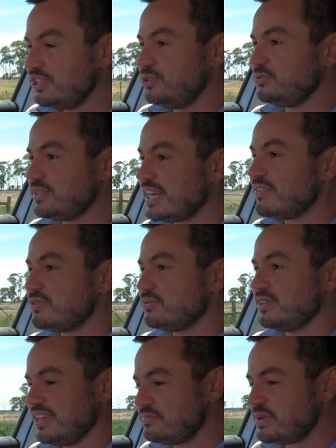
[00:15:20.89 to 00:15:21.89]
You would never
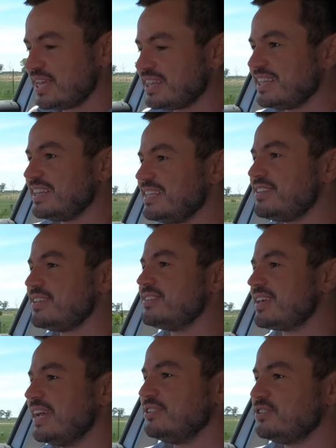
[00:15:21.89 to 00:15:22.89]
really pick that this is
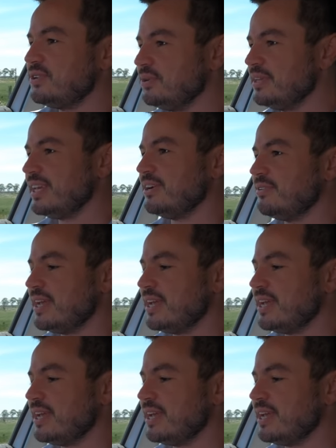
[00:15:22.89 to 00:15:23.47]
a 2-litre